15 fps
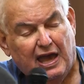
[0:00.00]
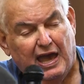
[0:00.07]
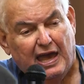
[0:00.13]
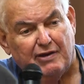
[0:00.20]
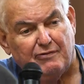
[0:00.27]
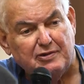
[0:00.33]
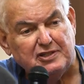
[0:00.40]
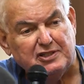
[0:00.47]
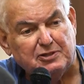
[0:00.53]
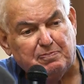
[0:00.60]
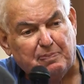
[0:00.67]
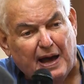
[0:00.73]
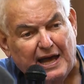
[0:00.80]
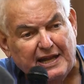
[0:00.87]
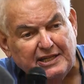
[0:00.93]
and
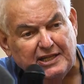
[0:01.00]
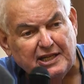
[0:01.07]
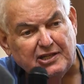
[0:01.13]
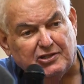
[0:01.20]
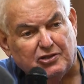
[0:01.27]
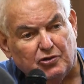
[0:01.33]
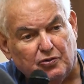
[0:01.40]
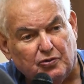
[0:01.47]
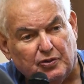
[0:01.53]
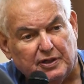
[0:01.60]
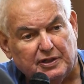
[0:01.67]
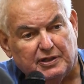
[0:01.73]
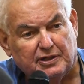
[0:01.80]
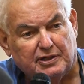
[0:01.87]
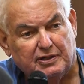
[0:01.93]
responded to
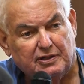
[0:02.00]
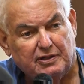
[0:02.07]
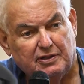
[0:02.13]
it.